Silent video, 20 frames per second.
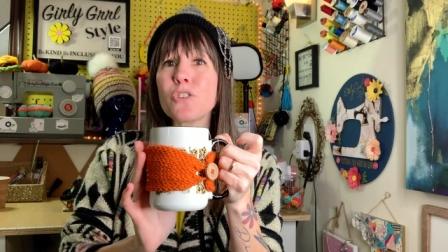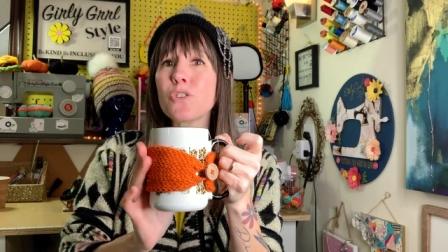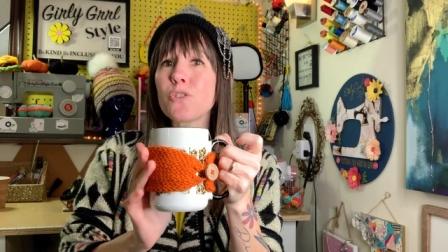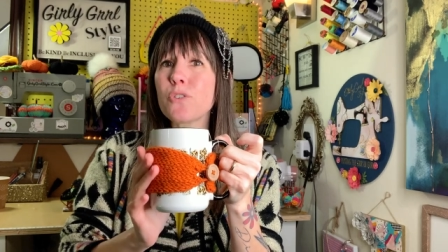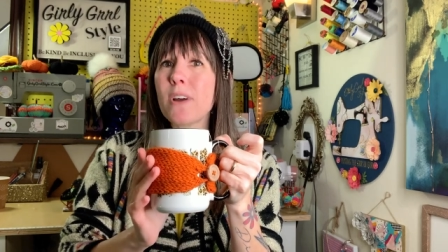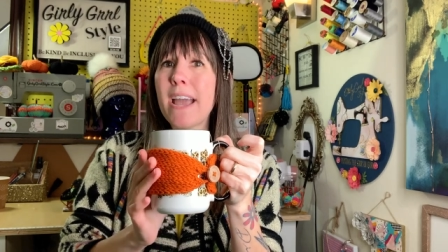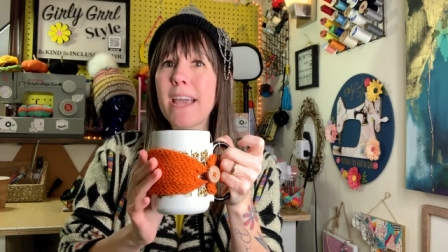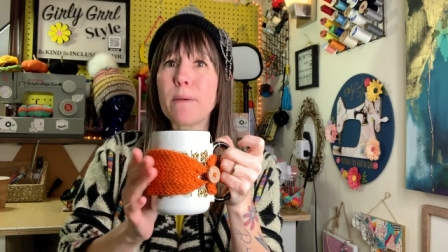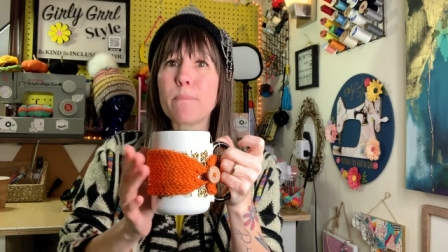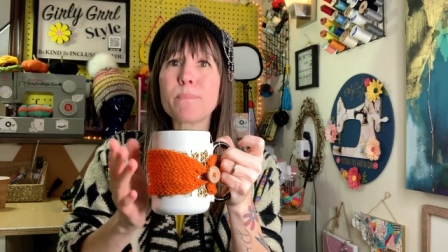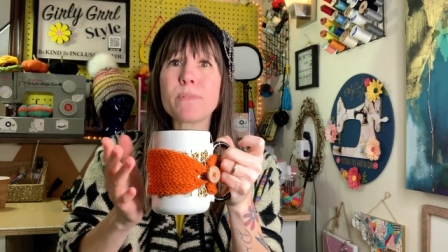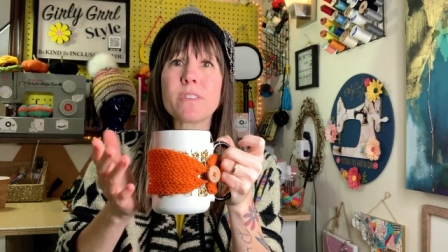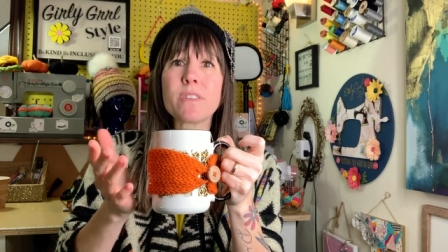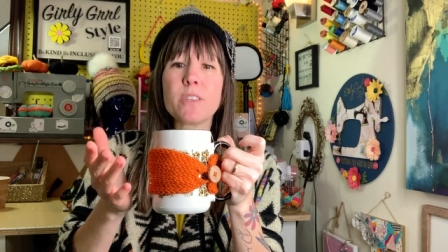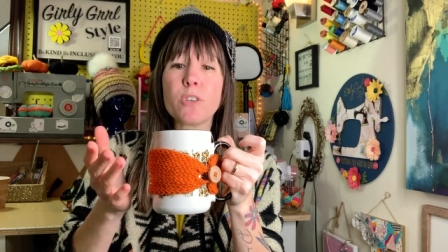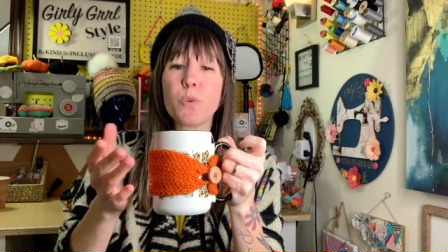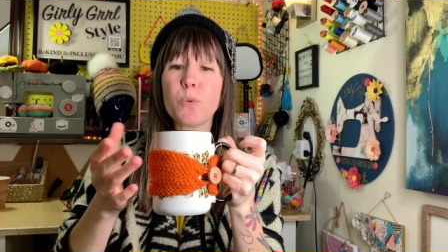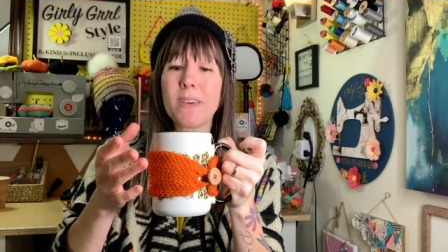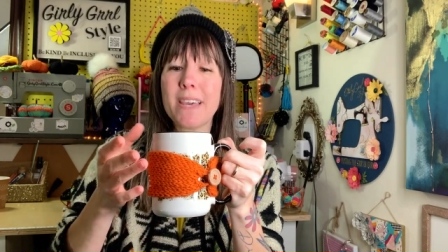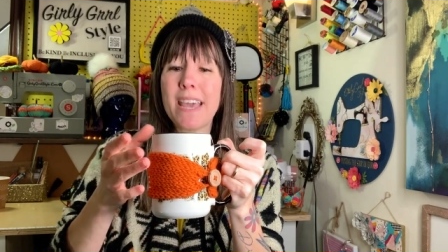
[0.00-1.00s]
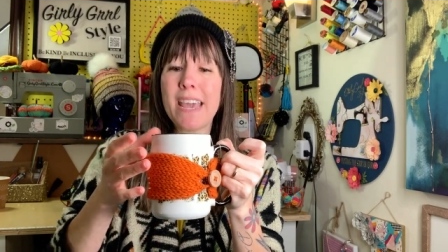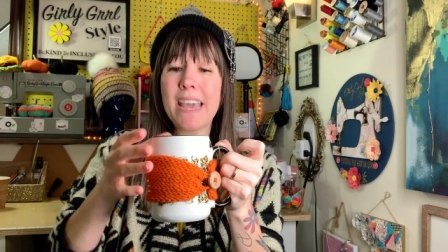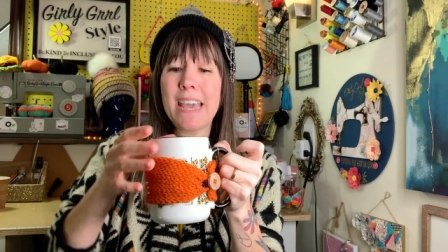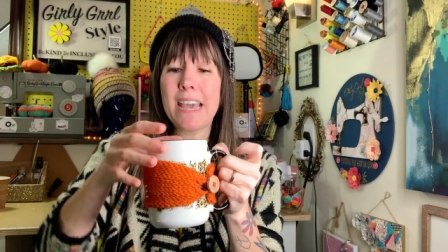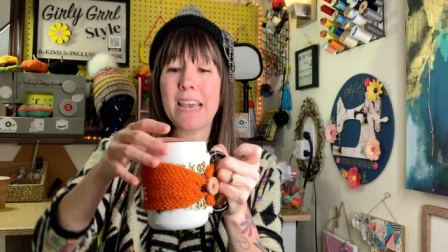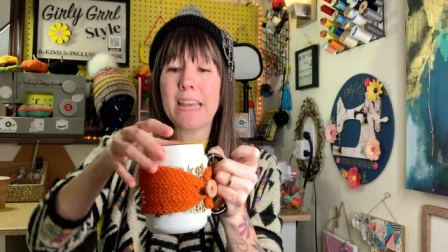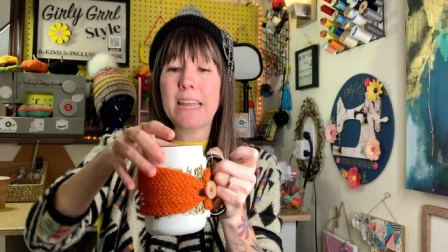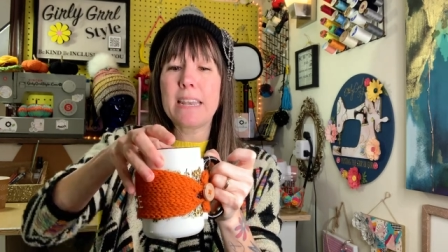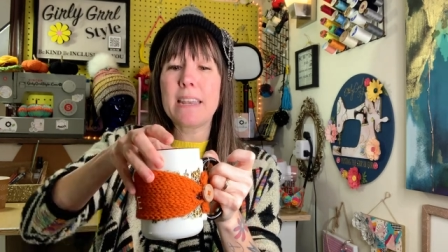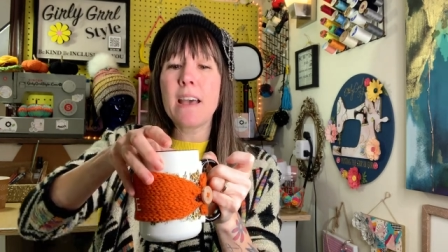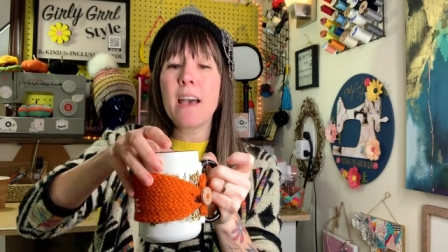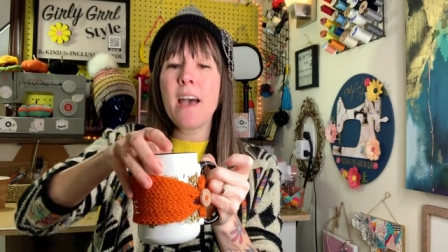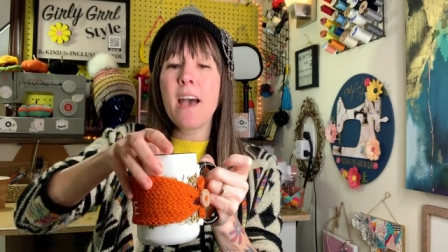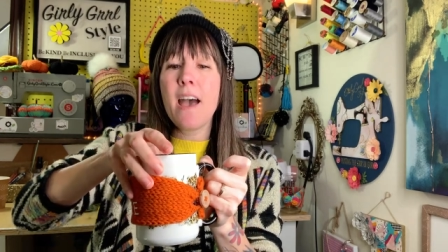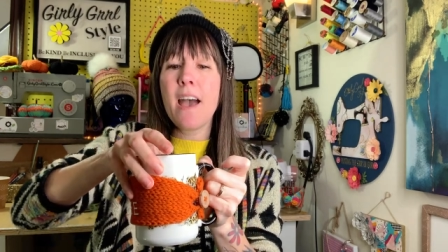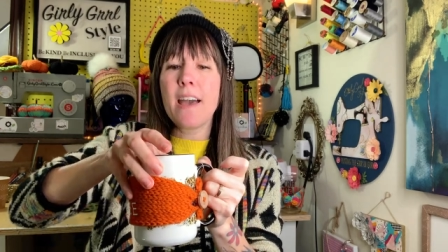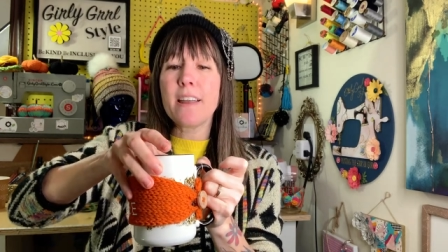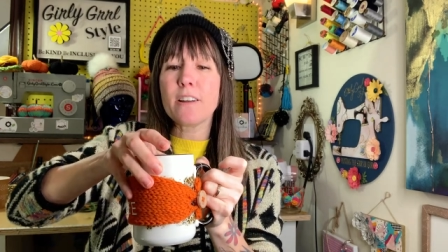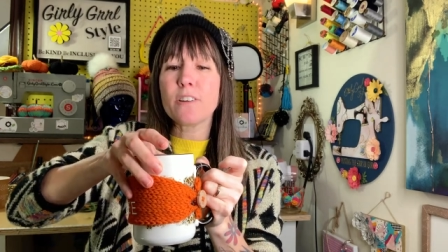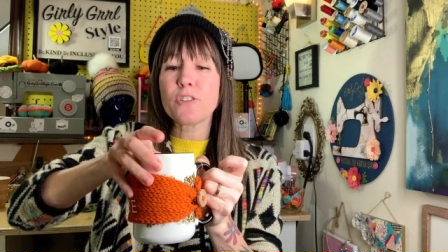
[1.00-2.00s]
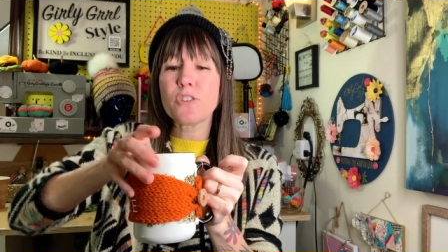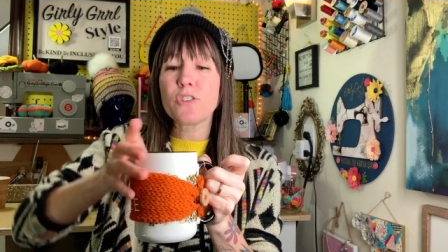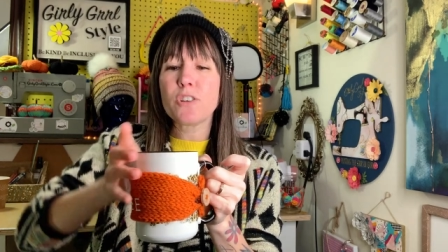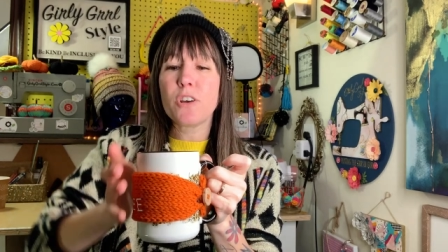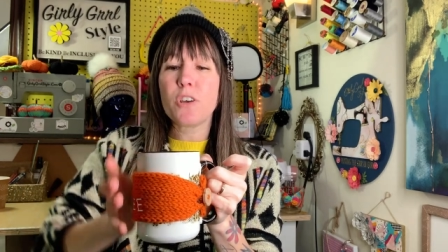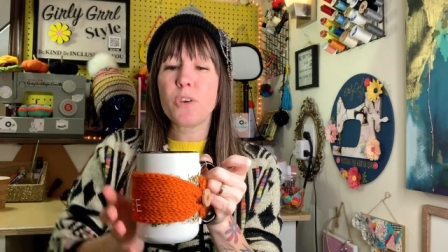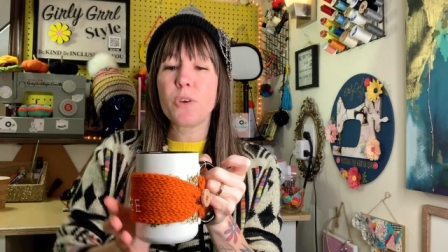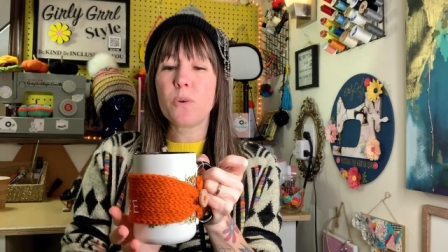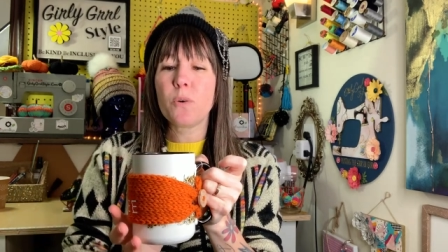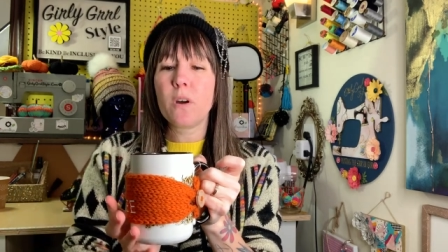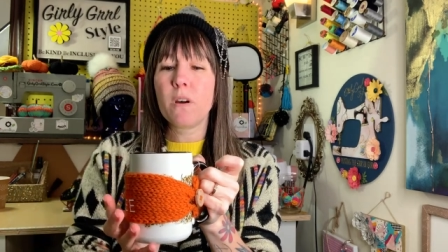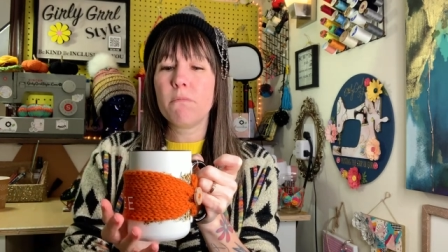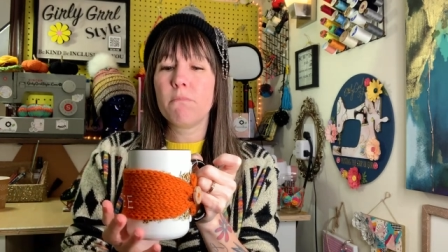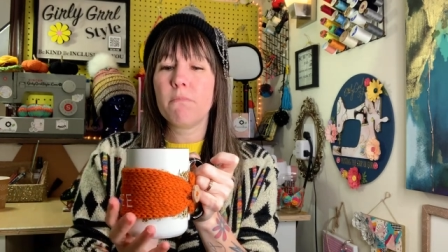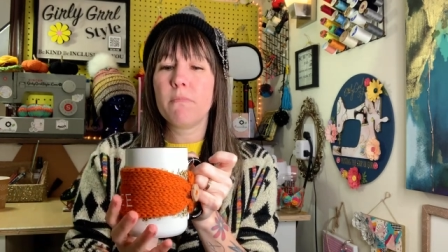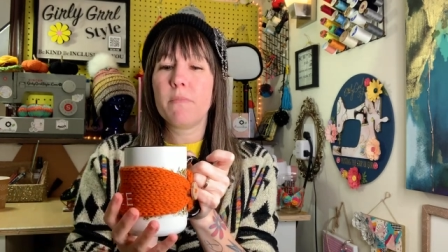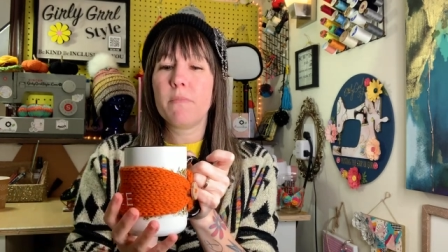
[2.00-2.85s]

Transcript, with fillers: stripes, you can, and I'll show you,